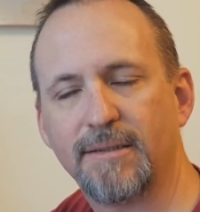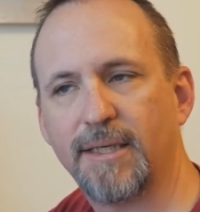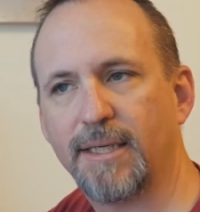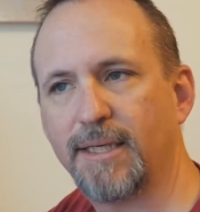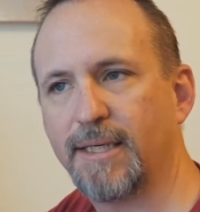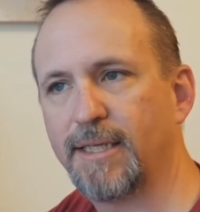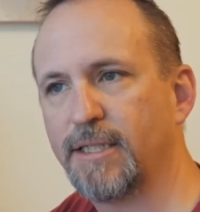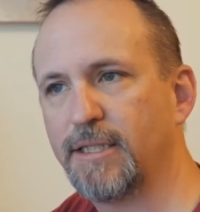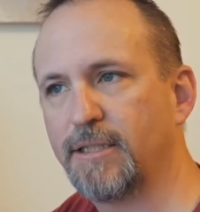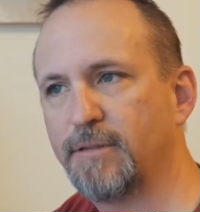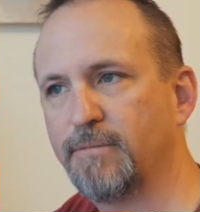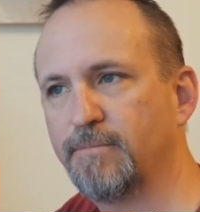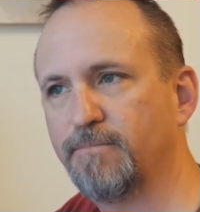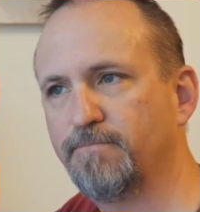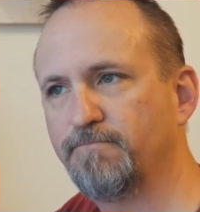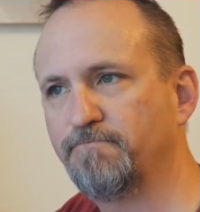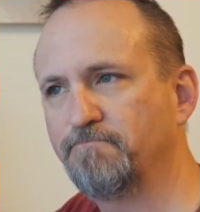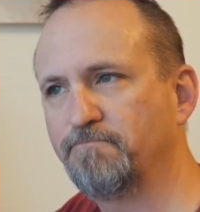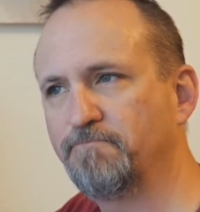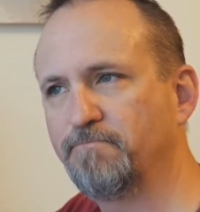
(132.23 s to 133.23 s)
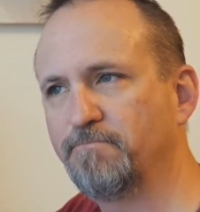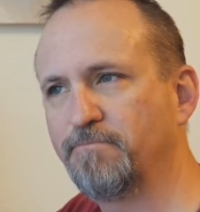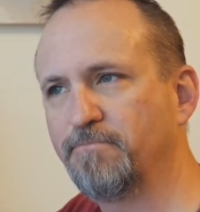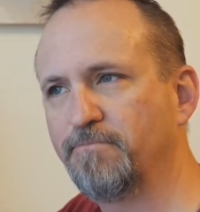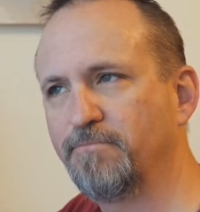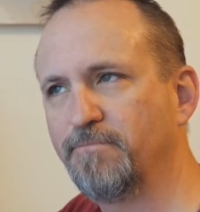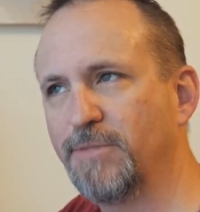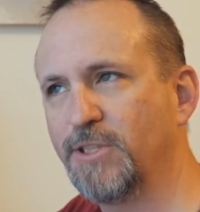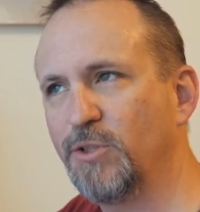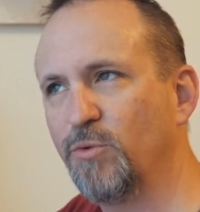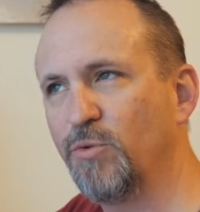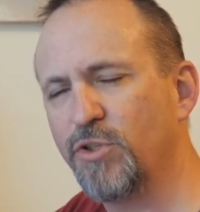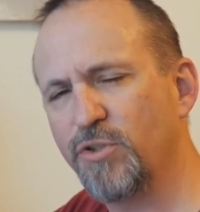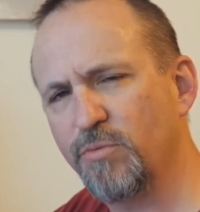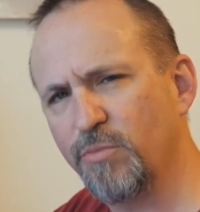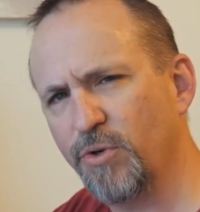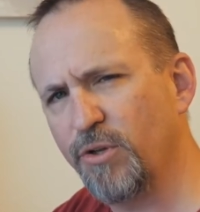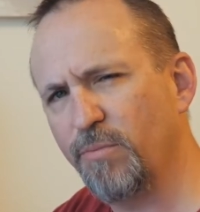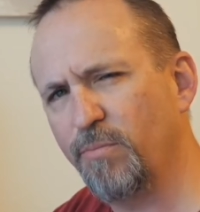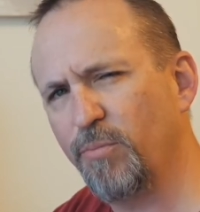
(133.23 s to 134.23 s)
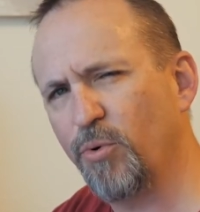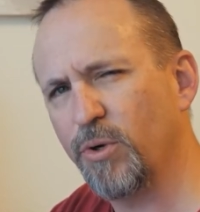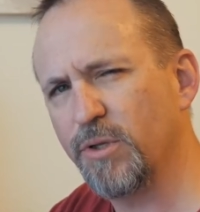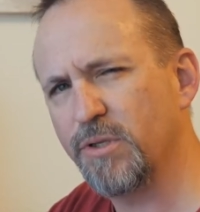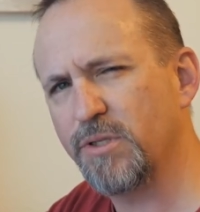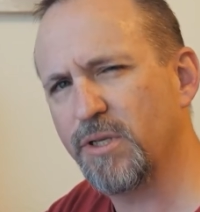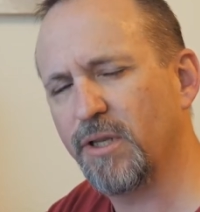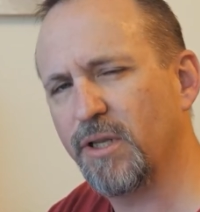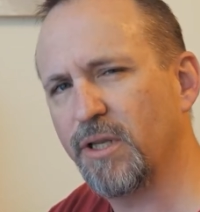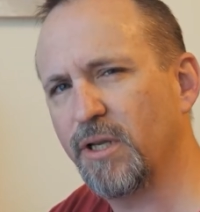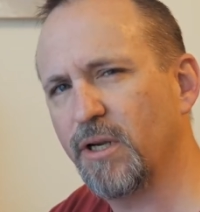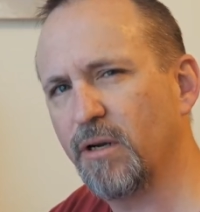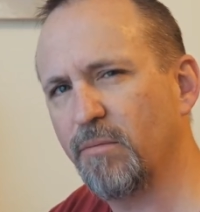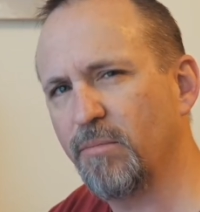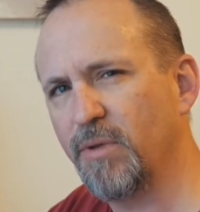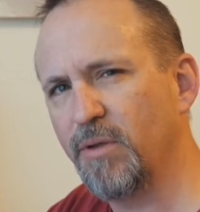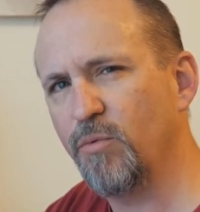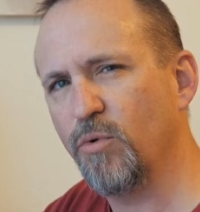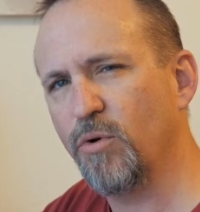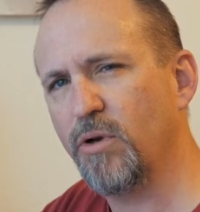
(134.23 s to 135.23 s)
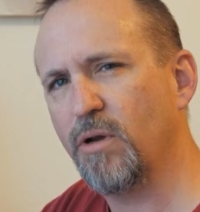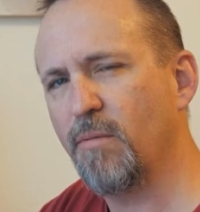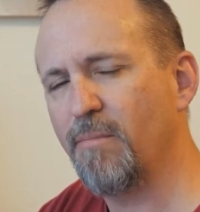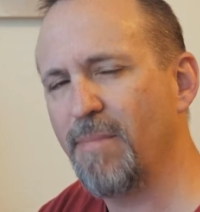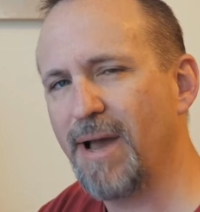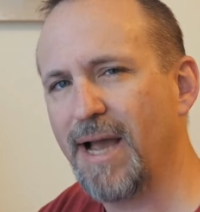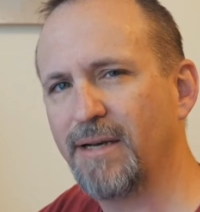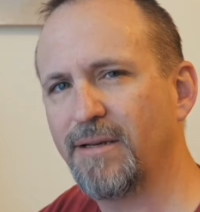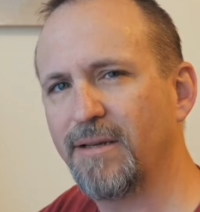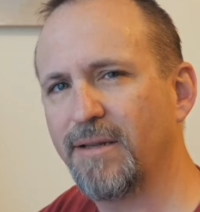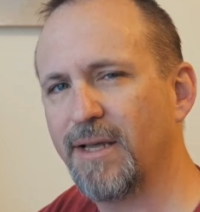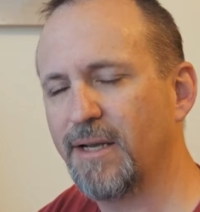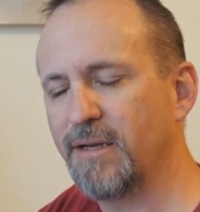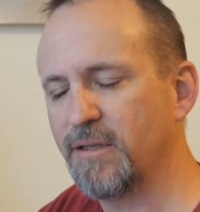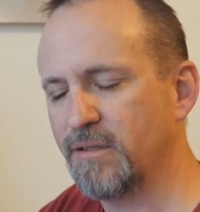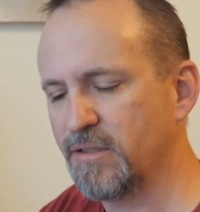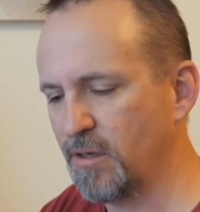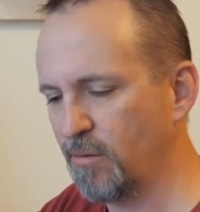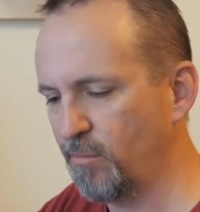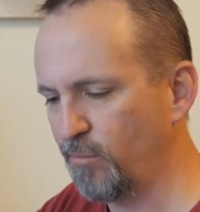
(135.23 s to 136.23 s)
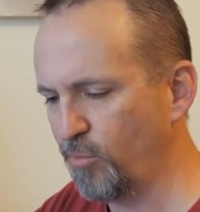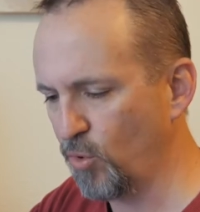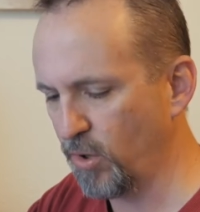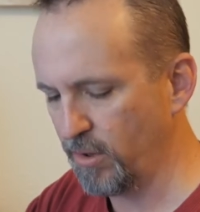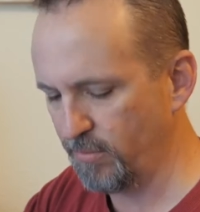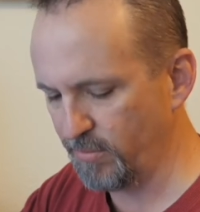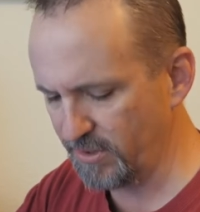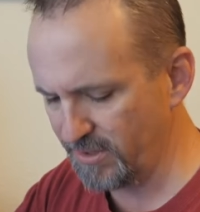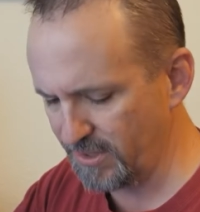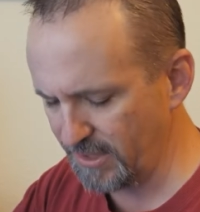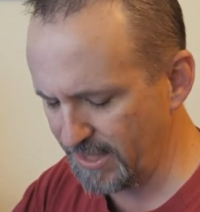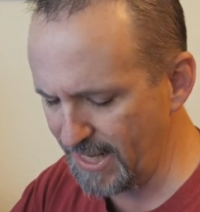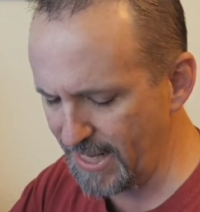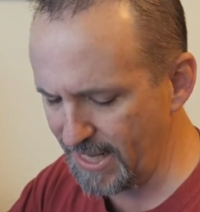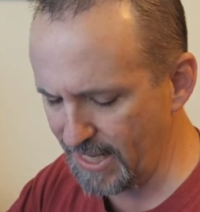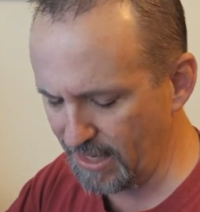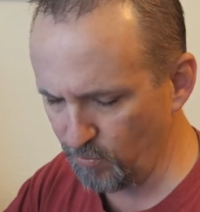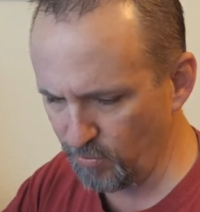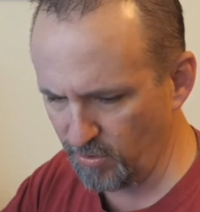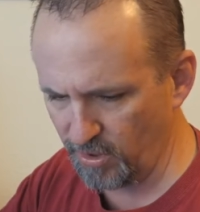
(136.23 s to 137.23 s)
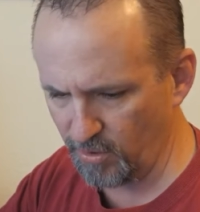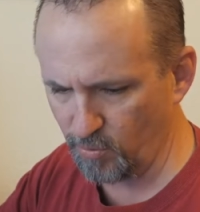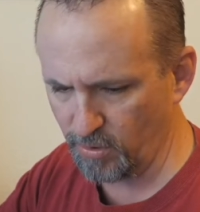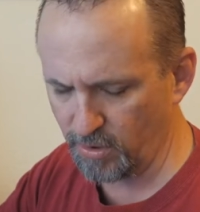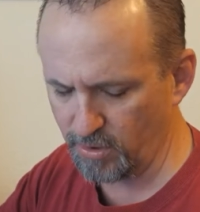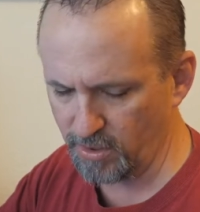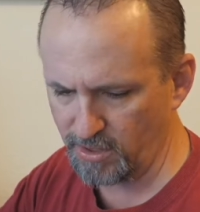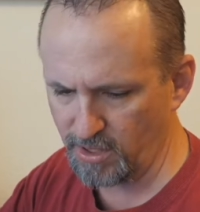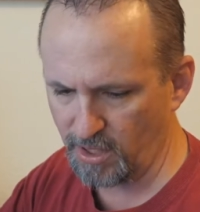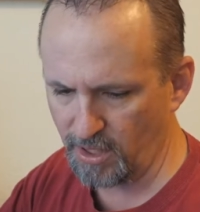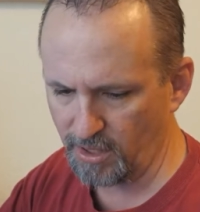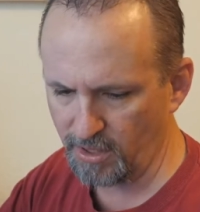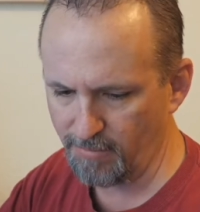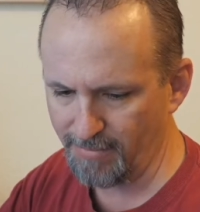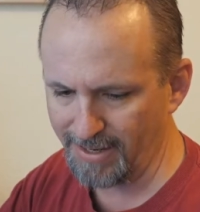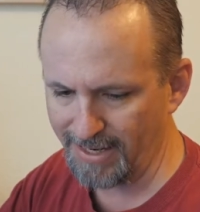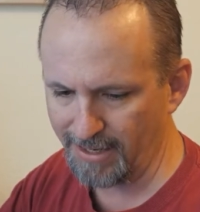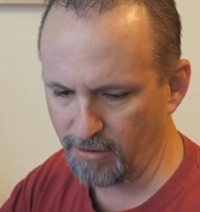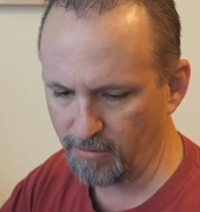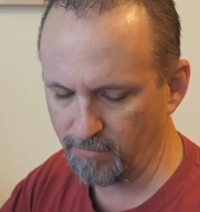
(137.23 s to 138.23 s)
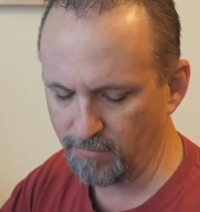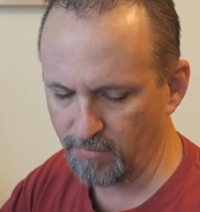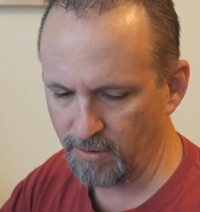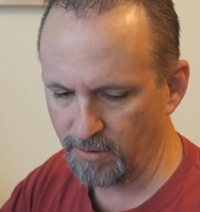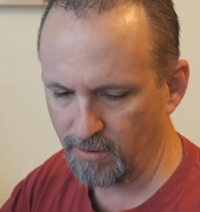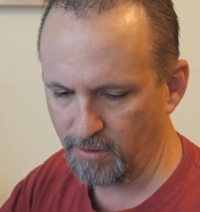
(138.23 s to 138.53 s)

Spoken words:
There were some good points in there, and maybe we'll come back to that at some point. But today I really wanted to talk about